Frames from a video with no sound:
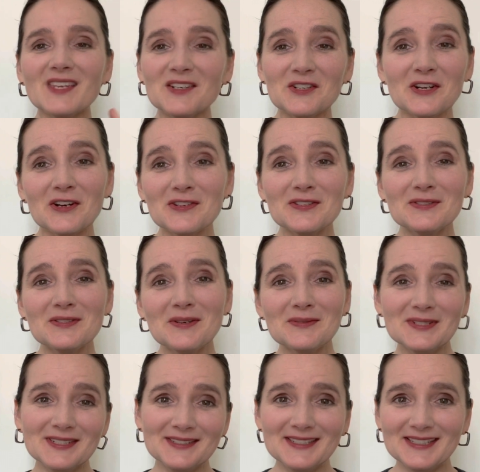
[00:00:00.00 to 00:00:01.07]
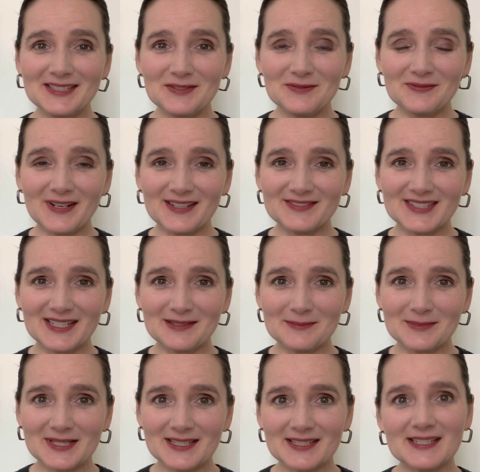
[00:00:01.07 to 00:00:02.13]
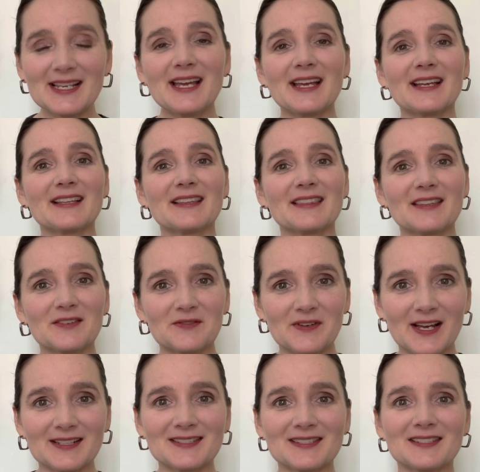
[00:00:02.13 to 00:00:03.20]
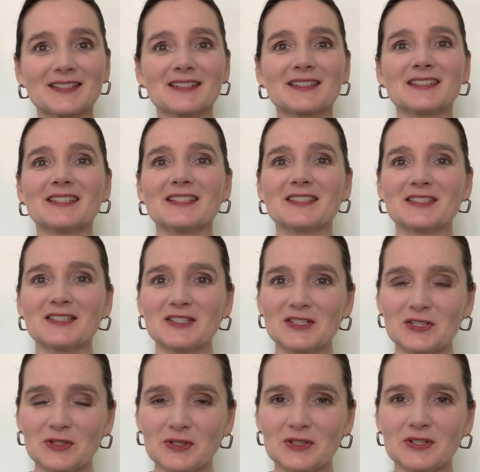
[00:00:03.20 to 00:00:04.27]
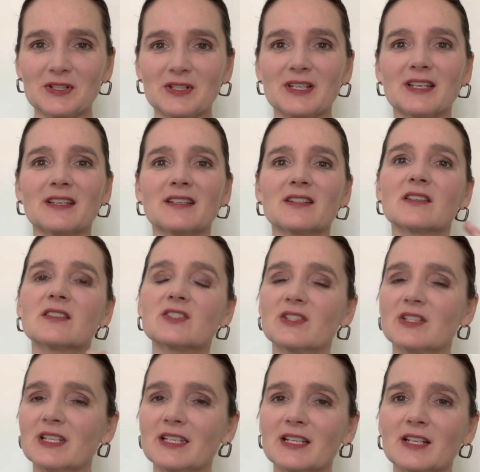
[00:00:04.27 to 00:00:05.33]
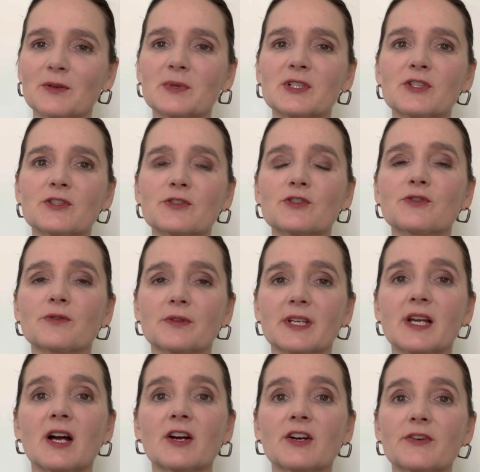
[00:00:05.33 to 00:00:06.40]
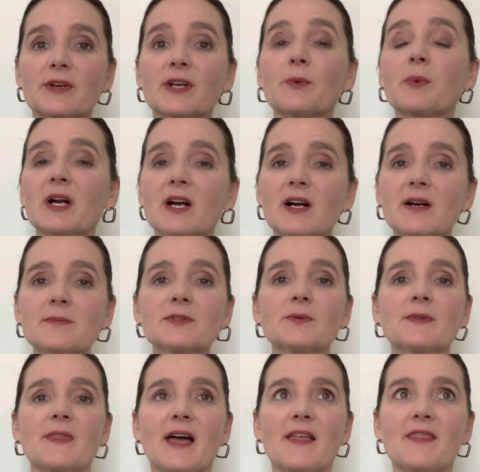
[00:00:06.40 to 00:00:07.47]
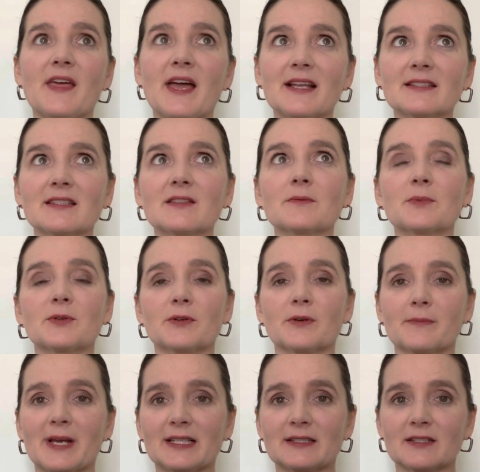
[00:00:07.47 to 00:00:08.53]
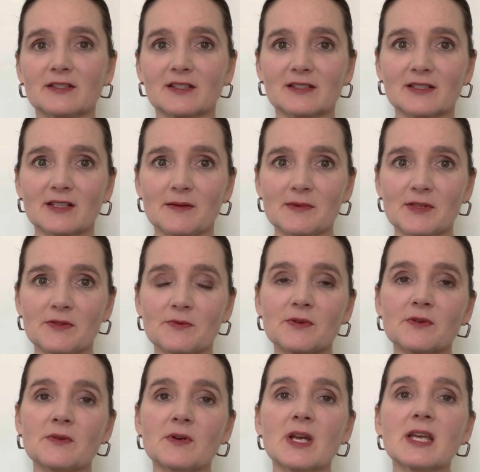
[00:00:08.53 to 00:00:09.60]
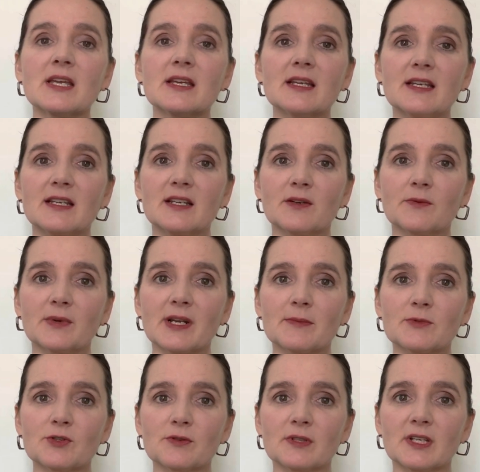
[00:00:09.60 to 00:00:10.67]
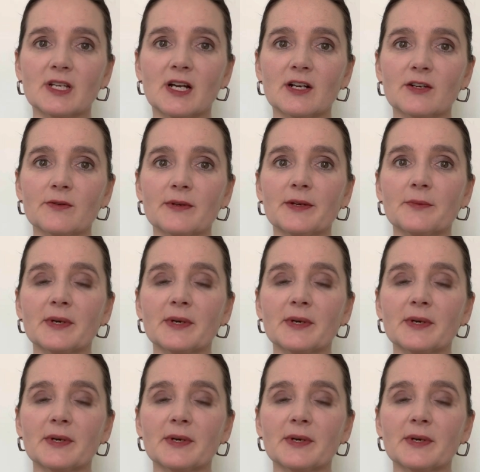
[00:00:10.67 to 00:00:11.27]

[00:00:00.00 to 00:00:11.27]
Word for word: Girl, you don't need to eat 5 times a day. The fasting is good, and eating when you're truly hungry. And what comes with that, that's the pure message that's coming through. Eating when I'm truly hungry.